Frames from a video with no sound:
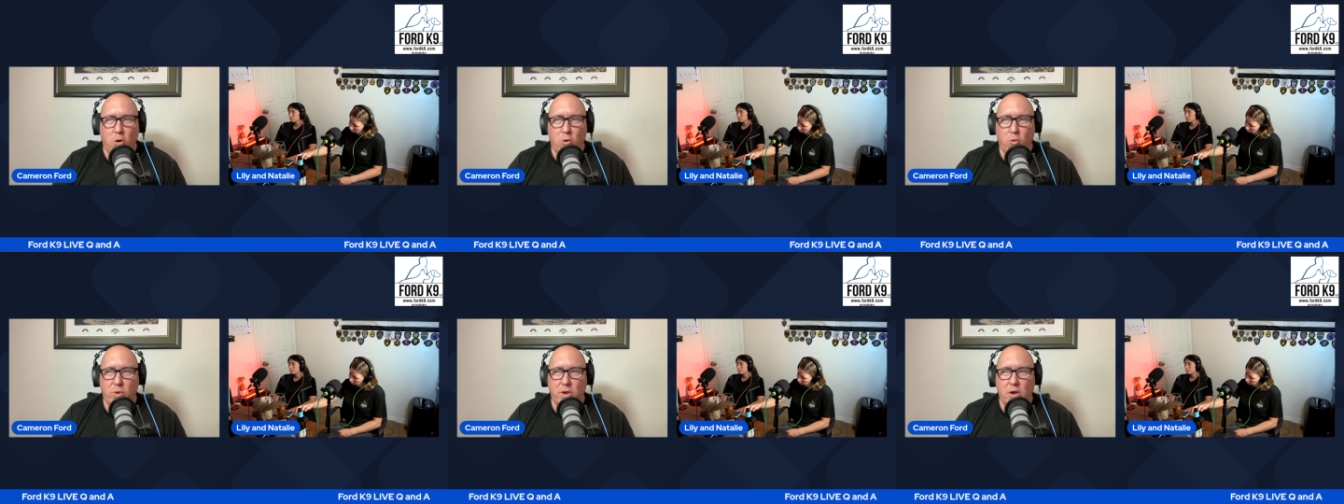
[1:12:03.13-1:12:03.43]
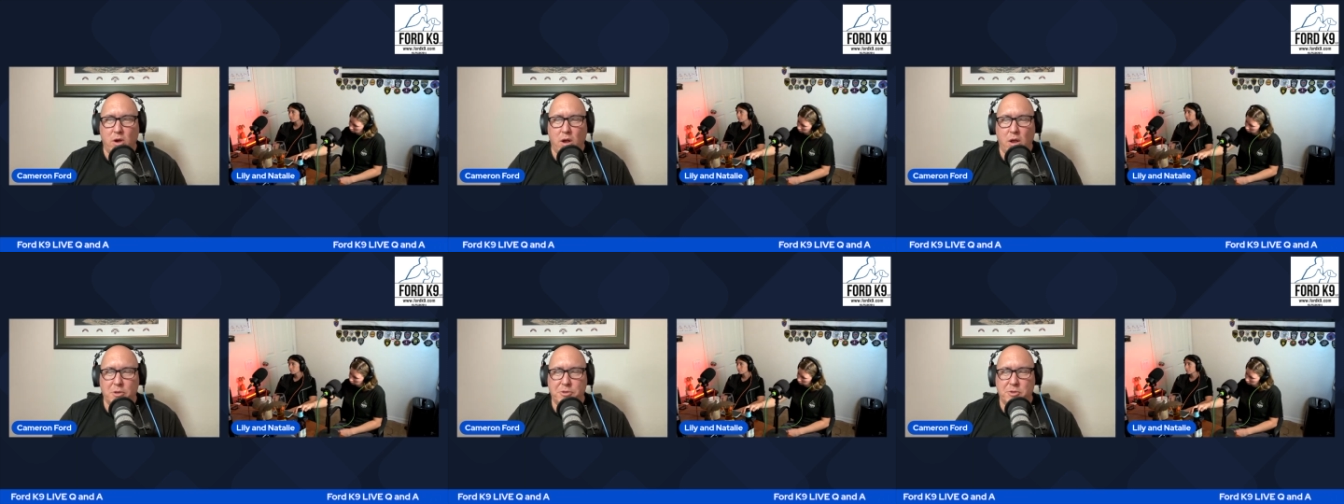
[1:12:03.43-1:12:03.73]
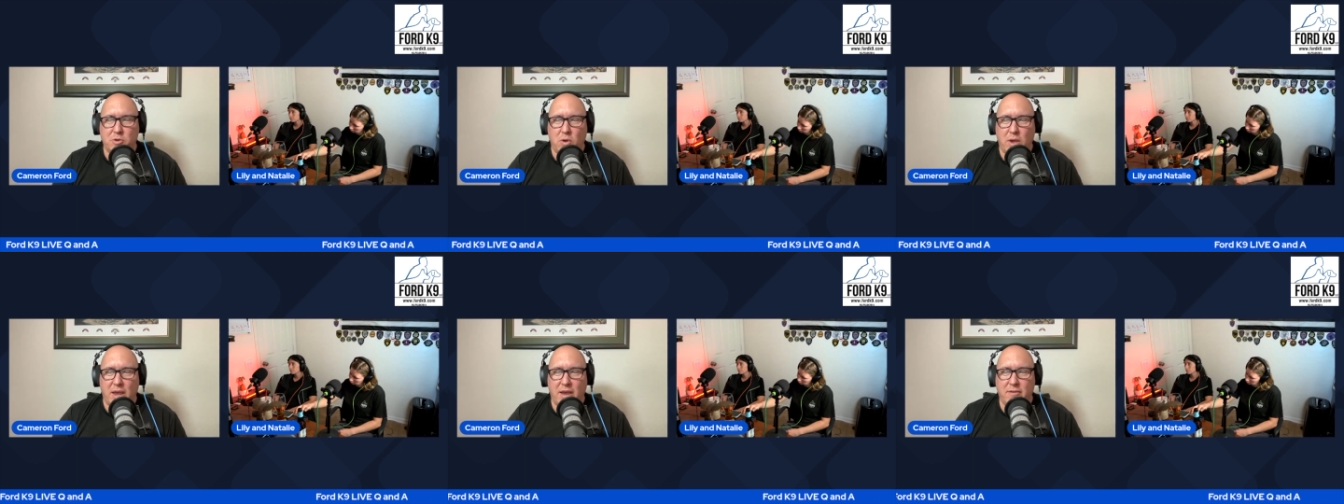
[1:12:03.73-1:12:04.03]
We also
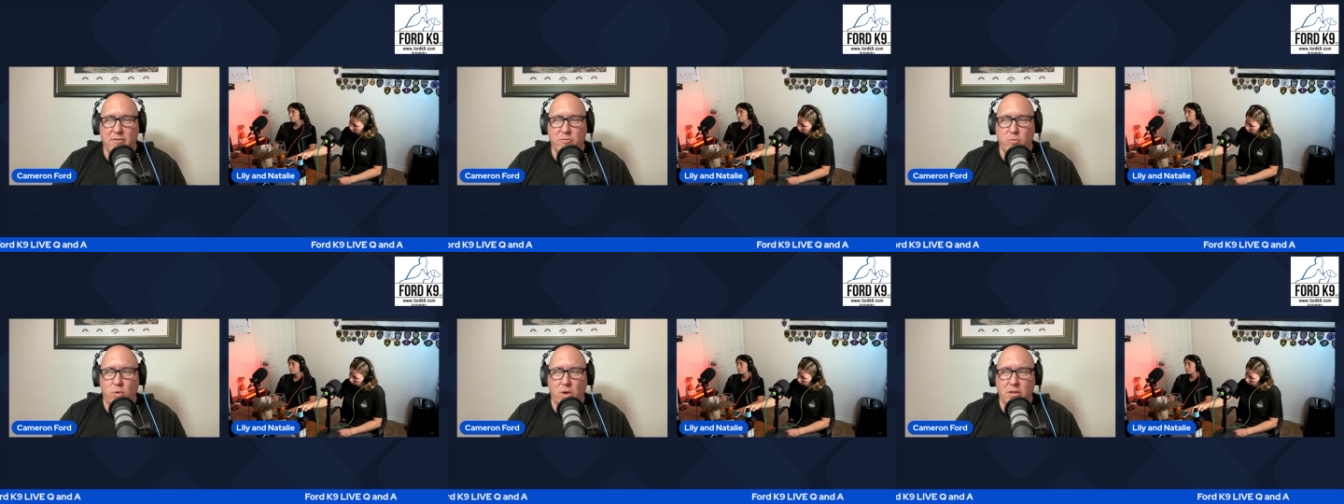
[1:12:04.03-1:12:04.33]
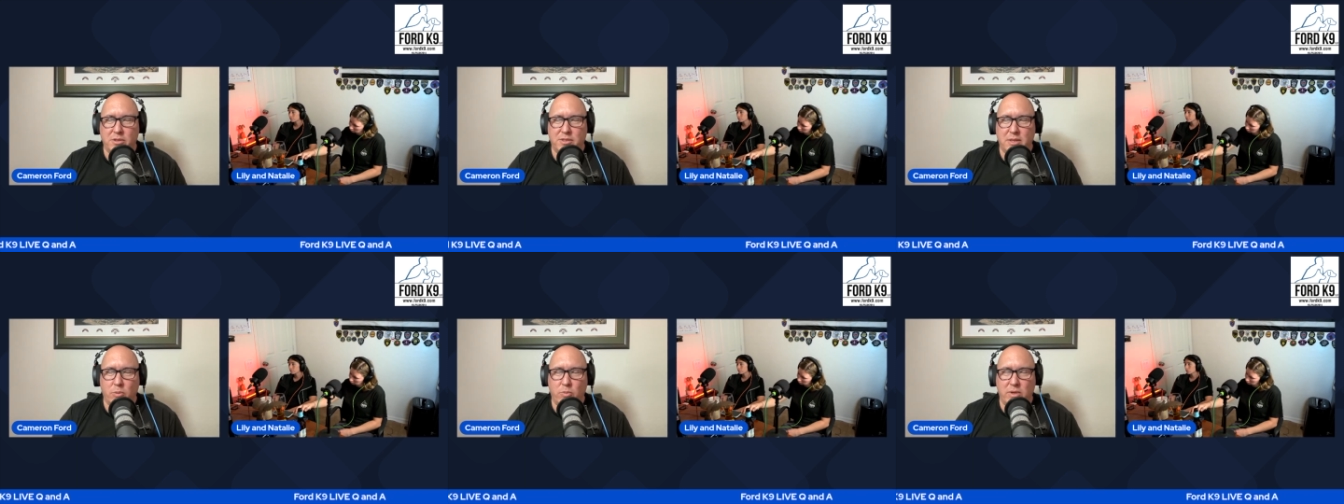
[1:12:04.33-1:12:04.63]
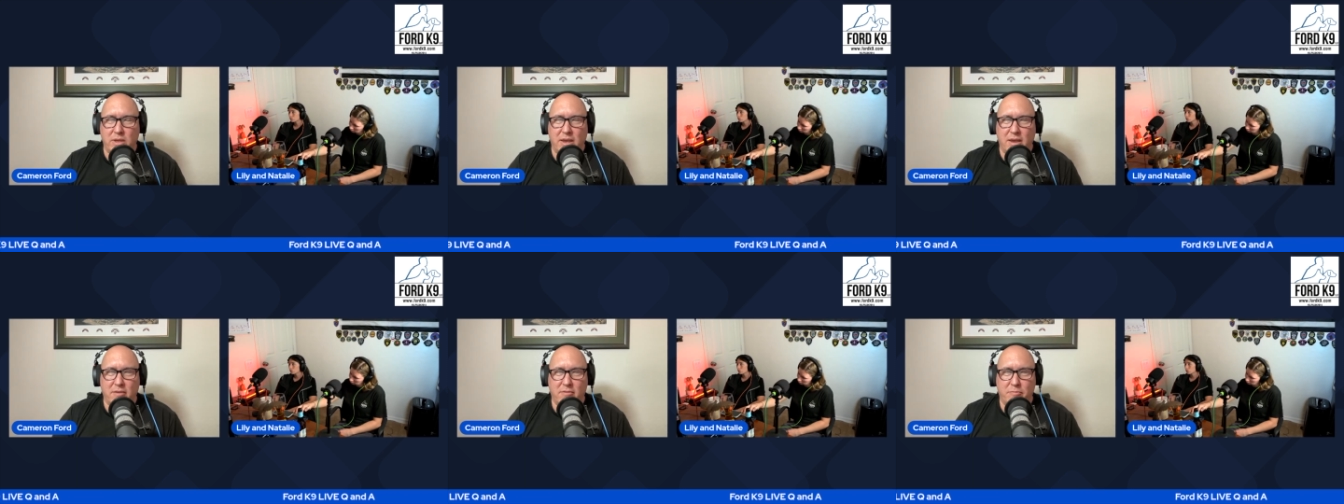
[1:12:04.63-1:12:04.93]
have ones that we
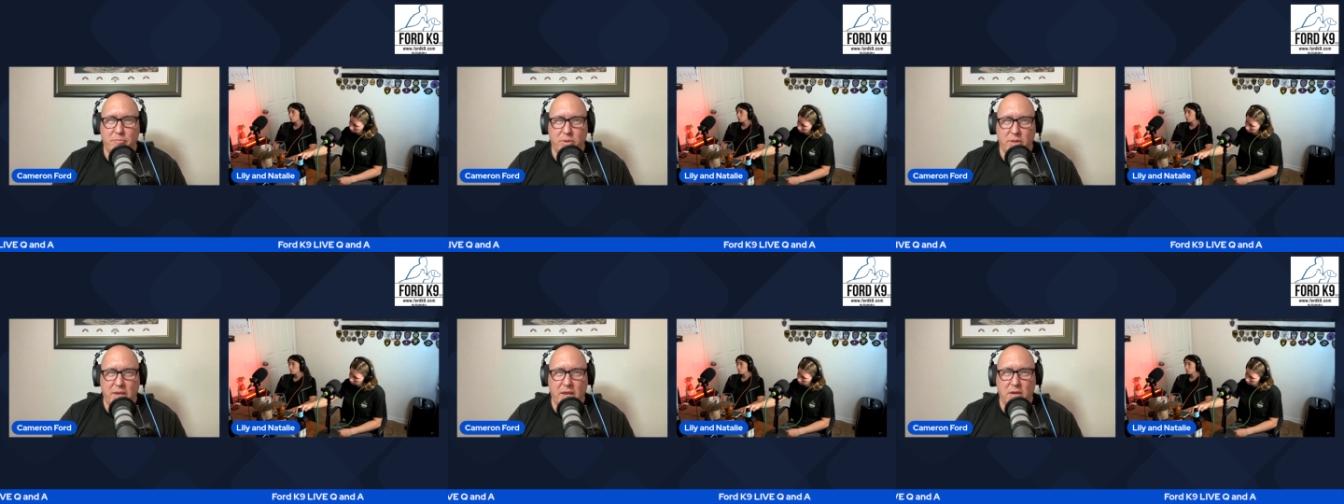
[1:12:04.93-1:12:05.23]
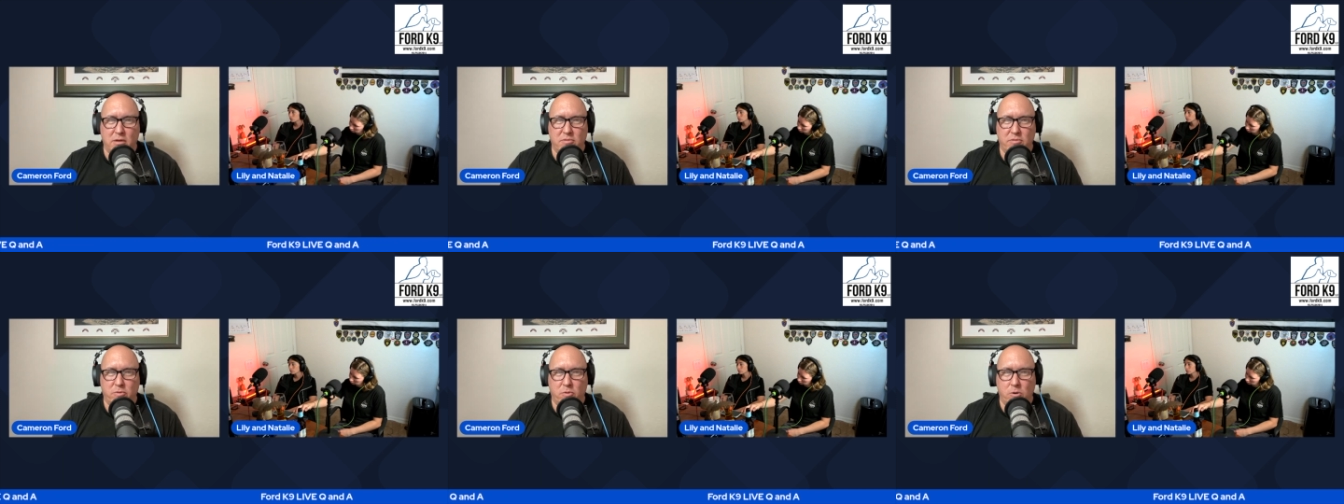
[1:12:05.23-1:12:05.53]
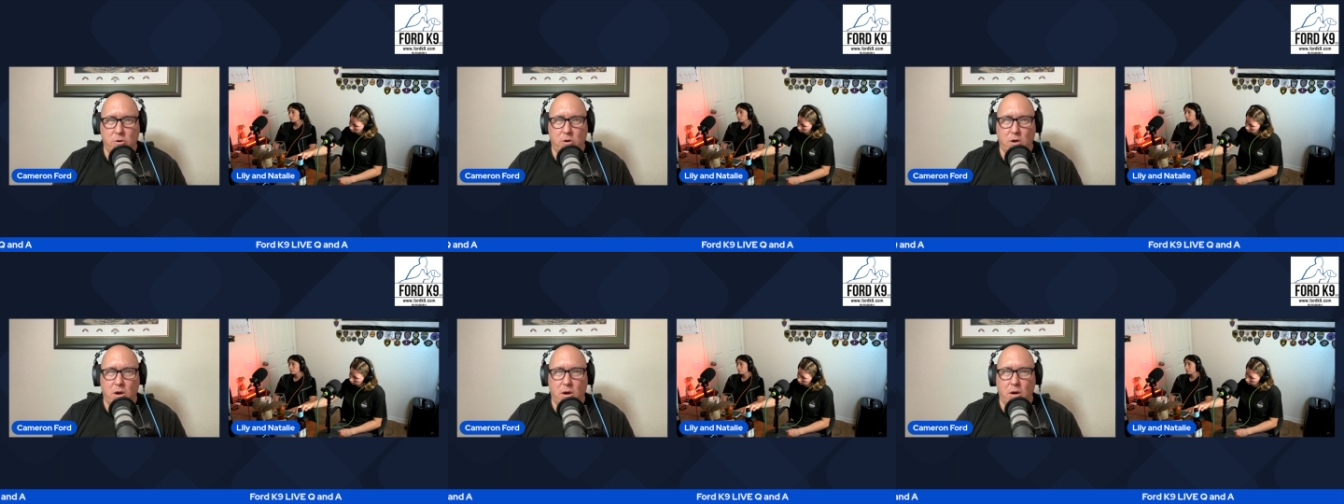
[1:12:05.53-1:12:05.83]
have planned
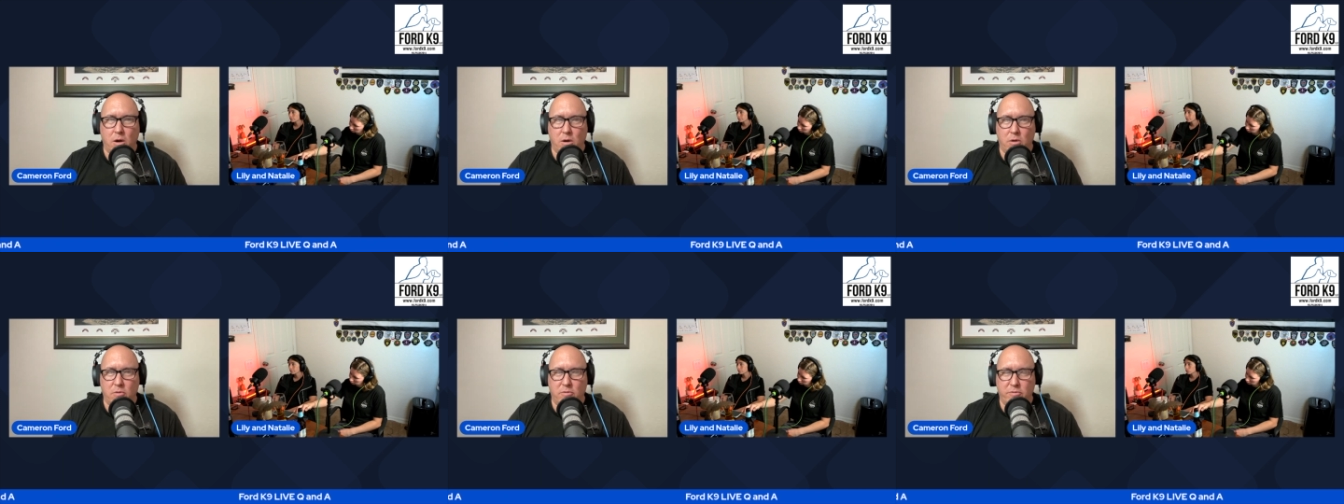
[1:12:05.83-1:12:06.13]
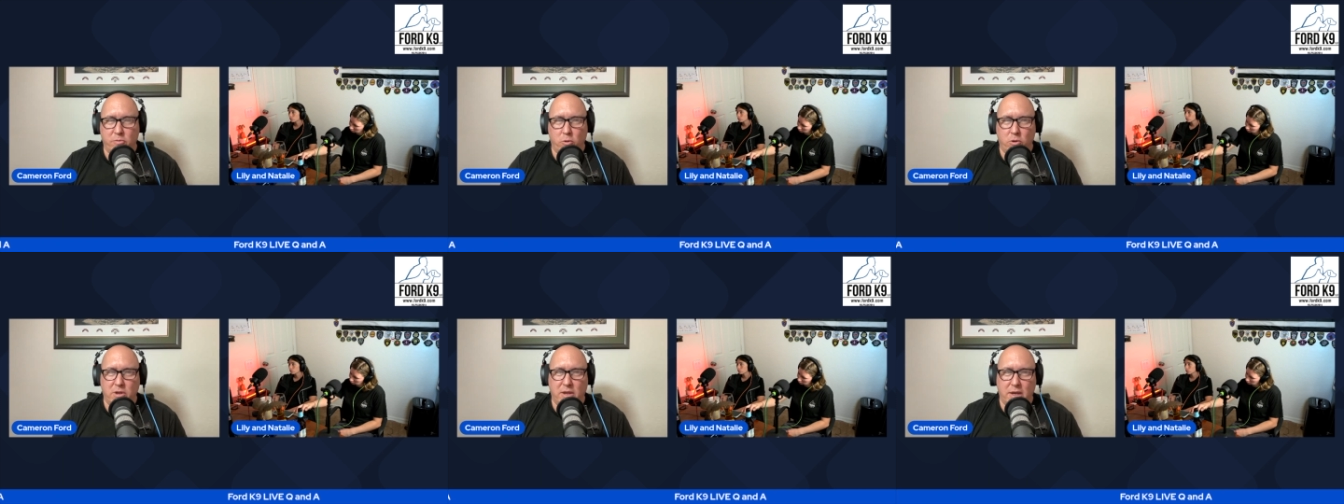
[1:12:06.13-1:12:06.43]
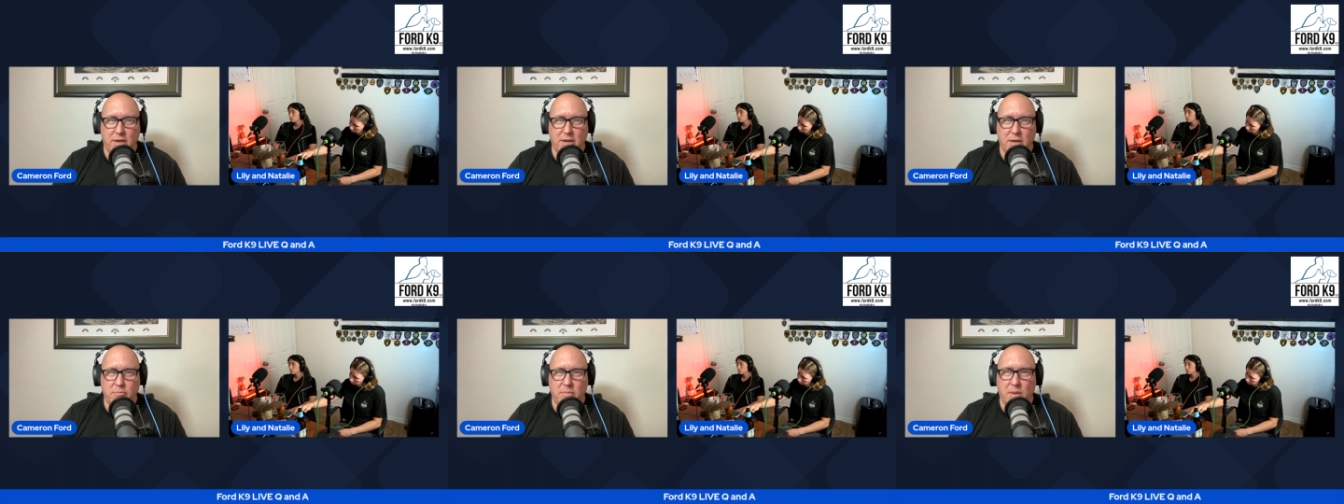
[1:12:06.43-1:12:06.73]
for our Ford
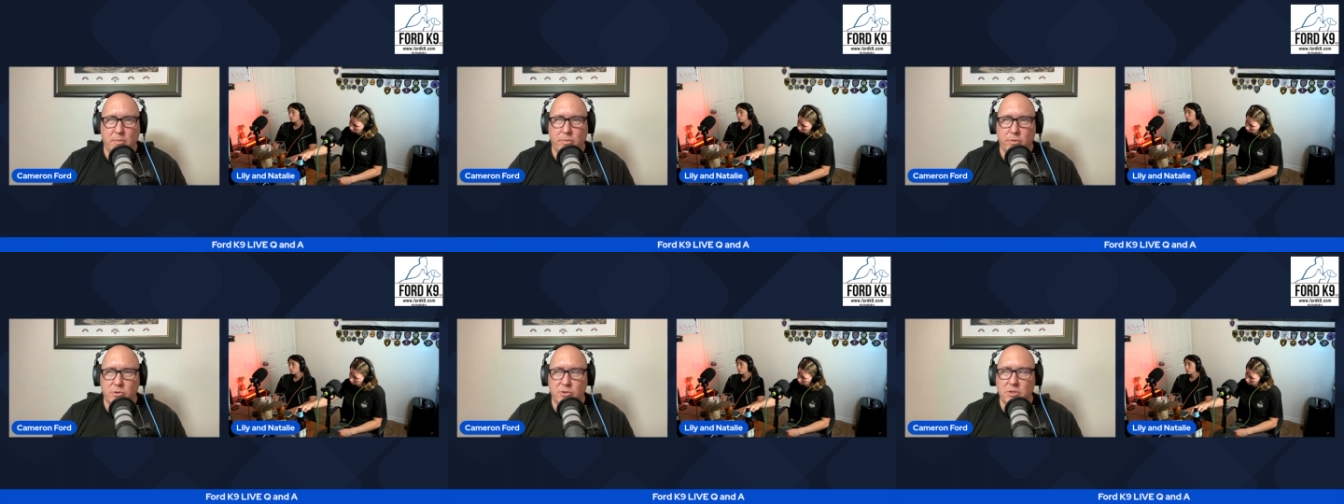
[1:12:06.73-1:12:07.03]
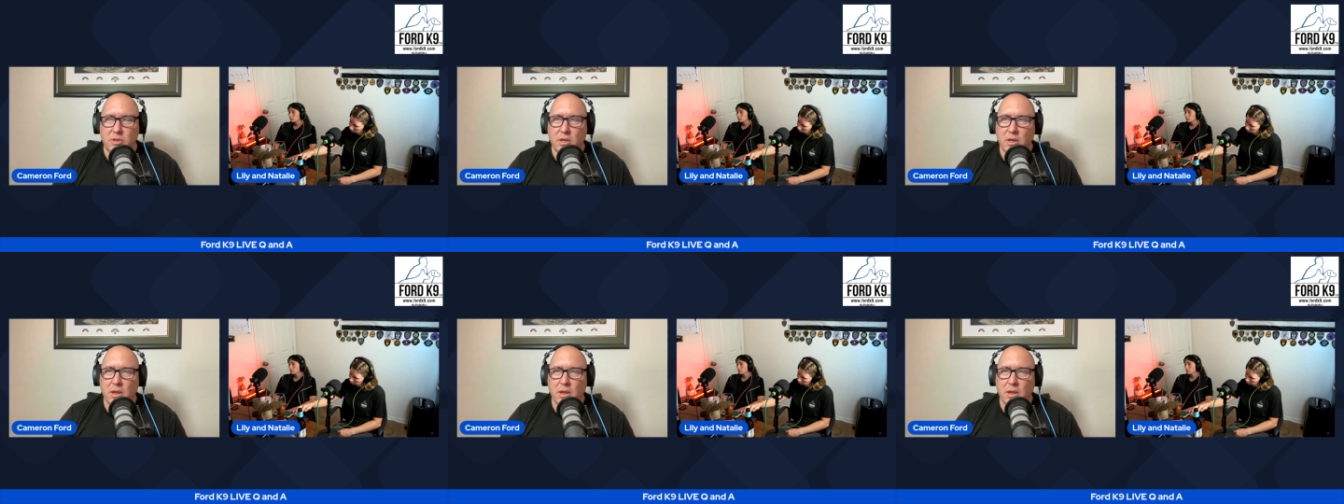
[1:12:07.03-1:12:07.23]
Canine members,